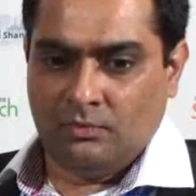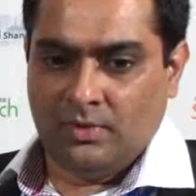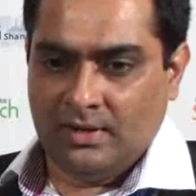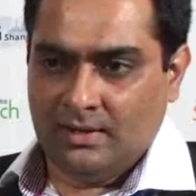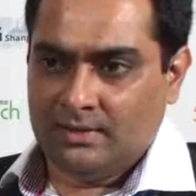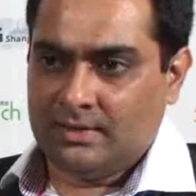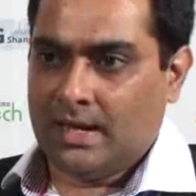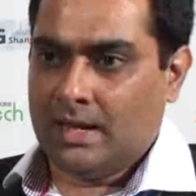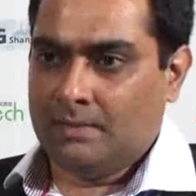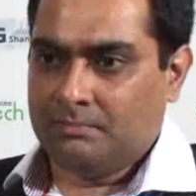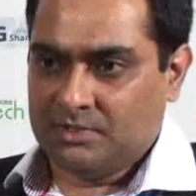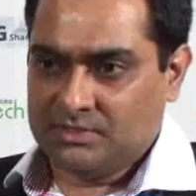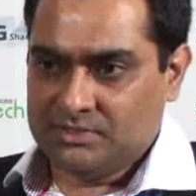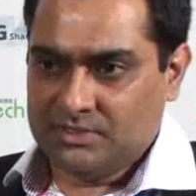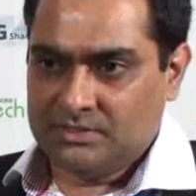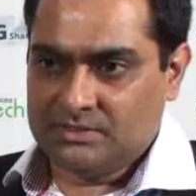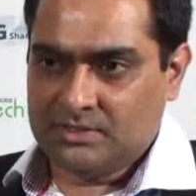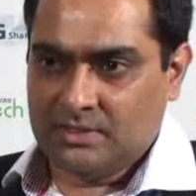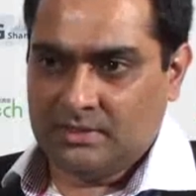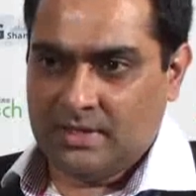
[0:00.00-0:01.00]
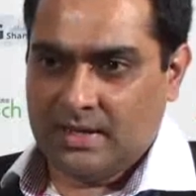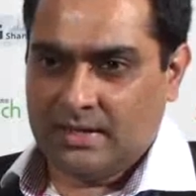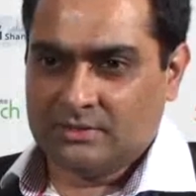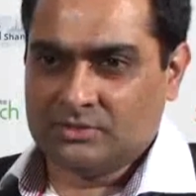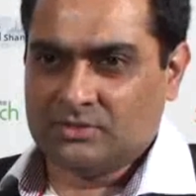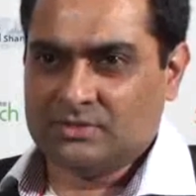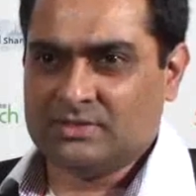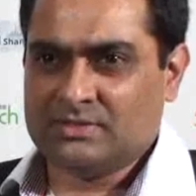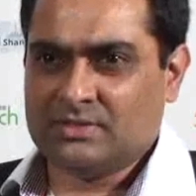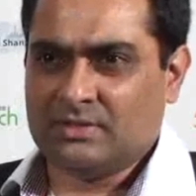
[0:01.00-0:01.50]
real-time persistent
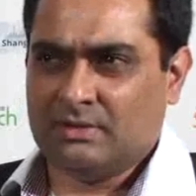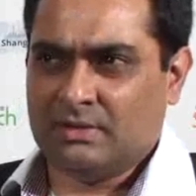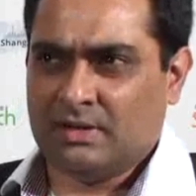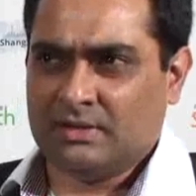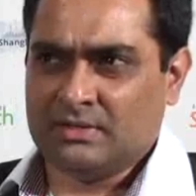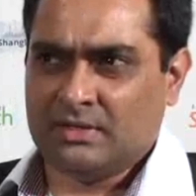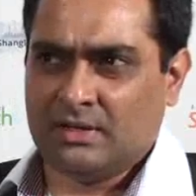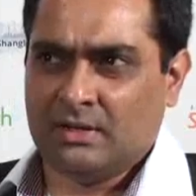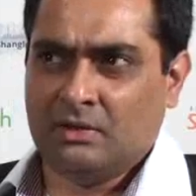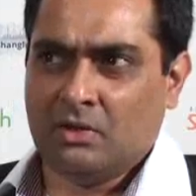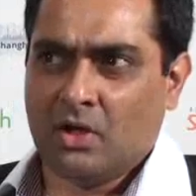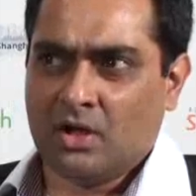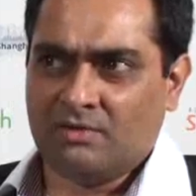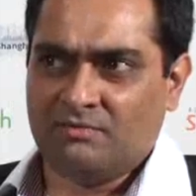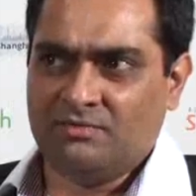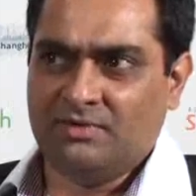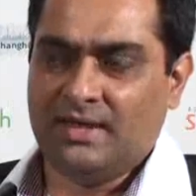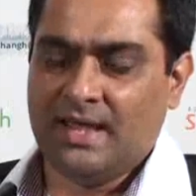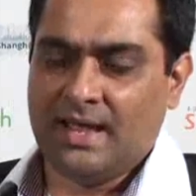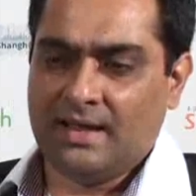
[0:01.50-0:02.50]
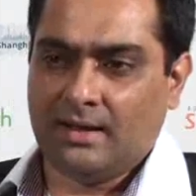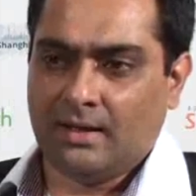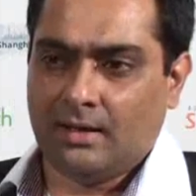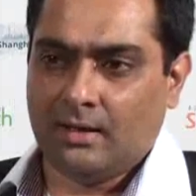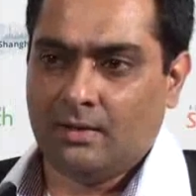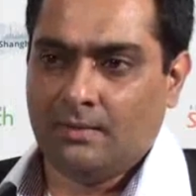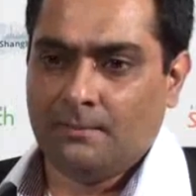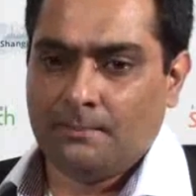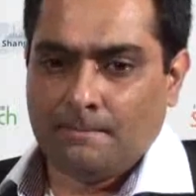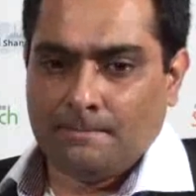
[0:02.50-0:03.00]
data. So there's a lot of
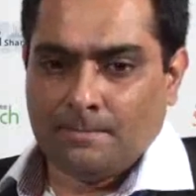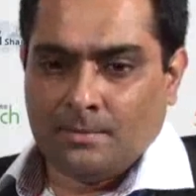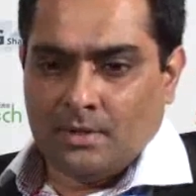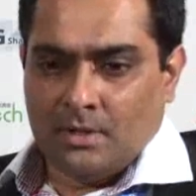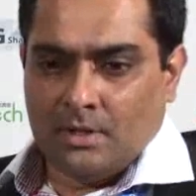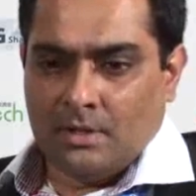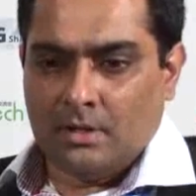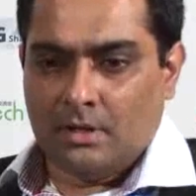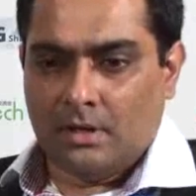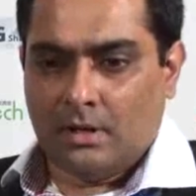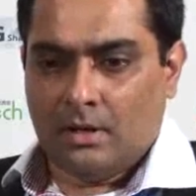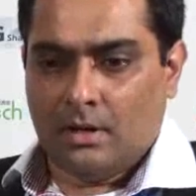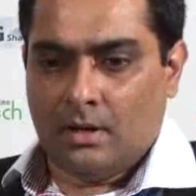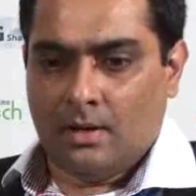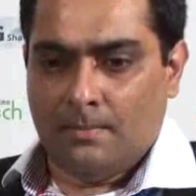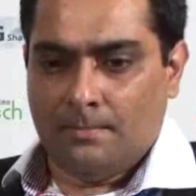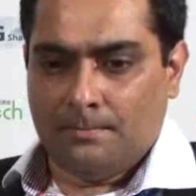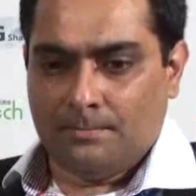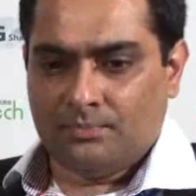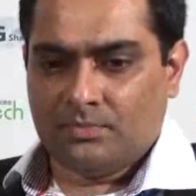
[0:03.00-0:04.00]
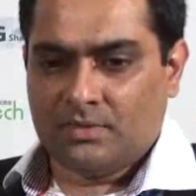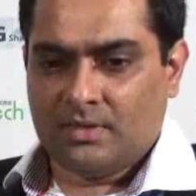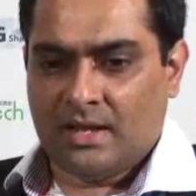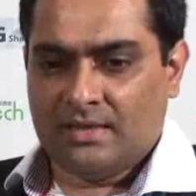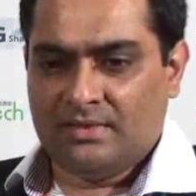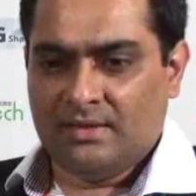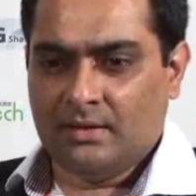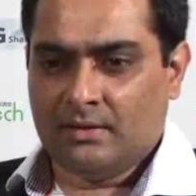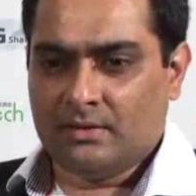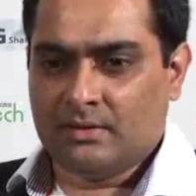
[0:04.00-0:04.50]
data, and
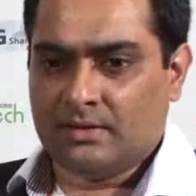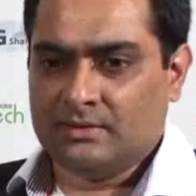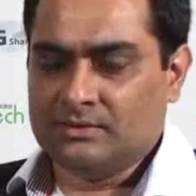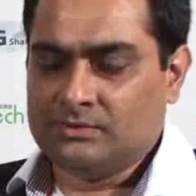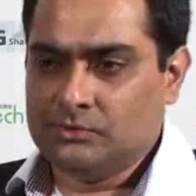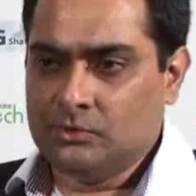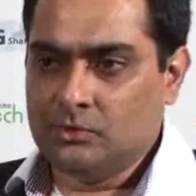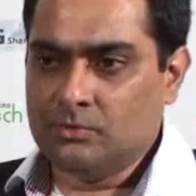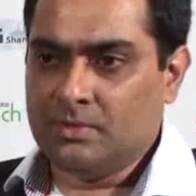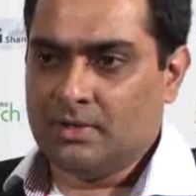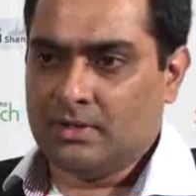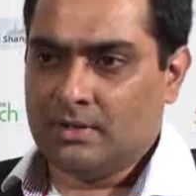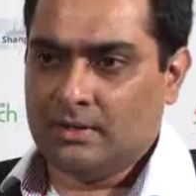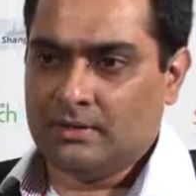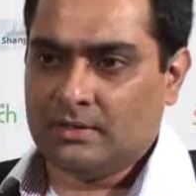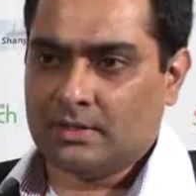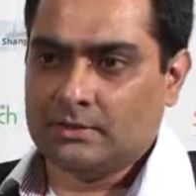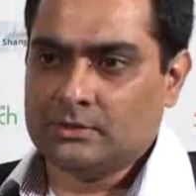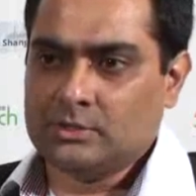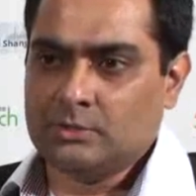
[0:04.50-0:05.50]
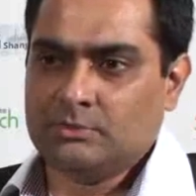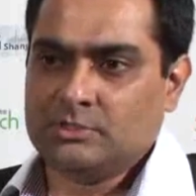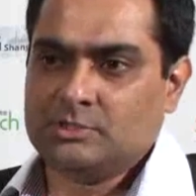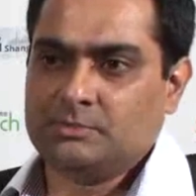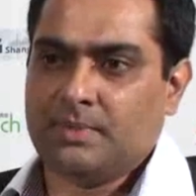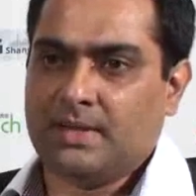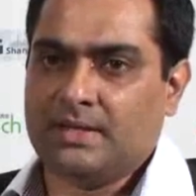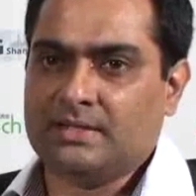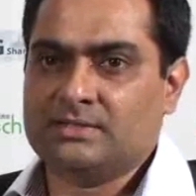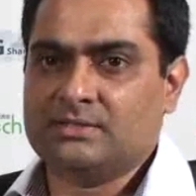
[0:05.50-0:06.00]
I think in the consumer
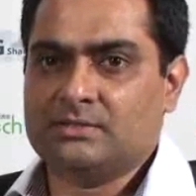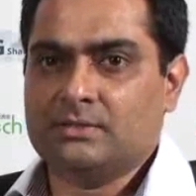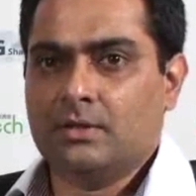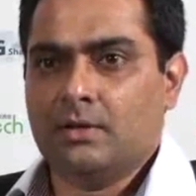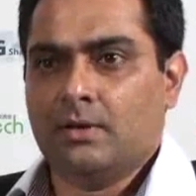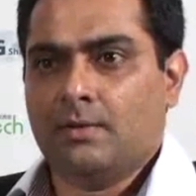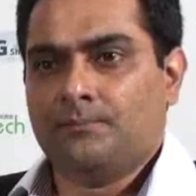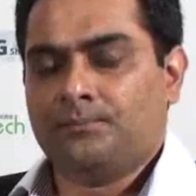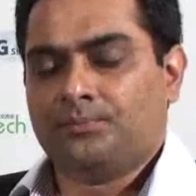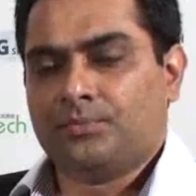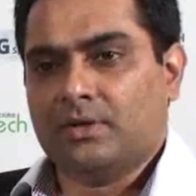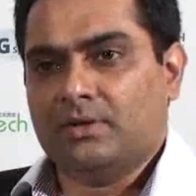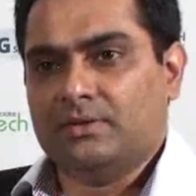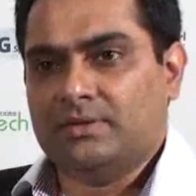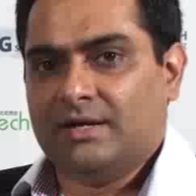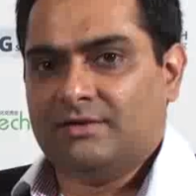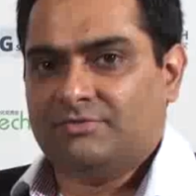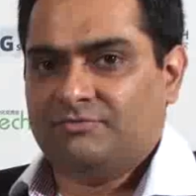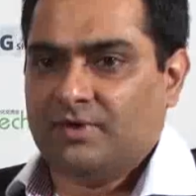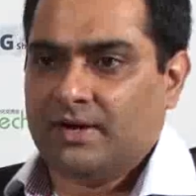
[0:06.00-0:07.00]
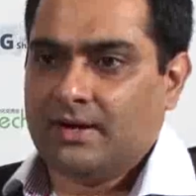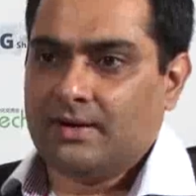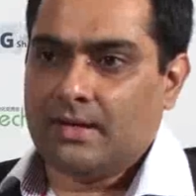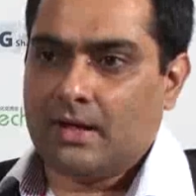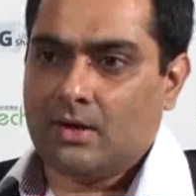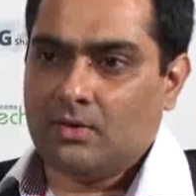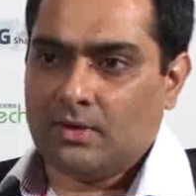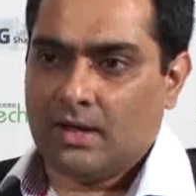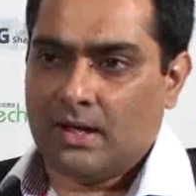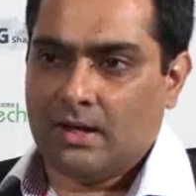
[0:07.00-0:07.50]
space, they've figured
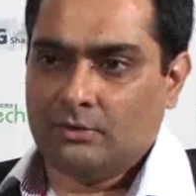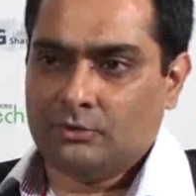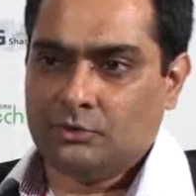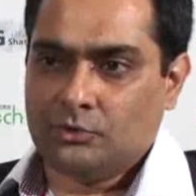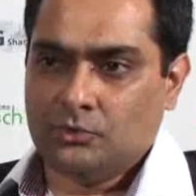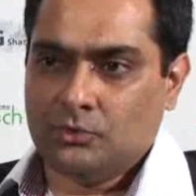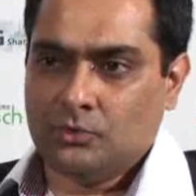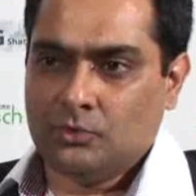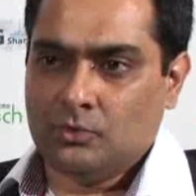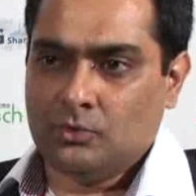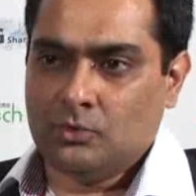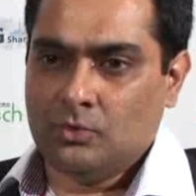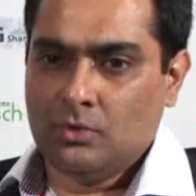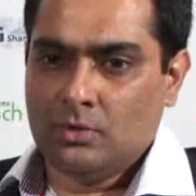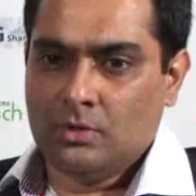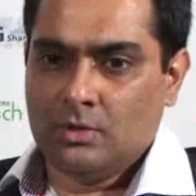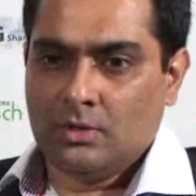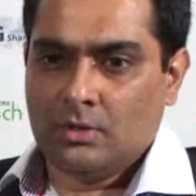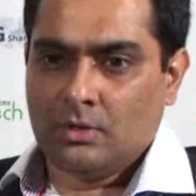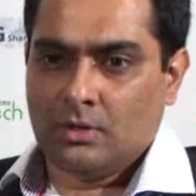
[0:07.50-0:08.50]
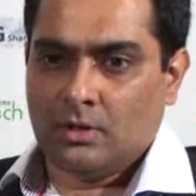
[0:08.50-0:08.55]
out how to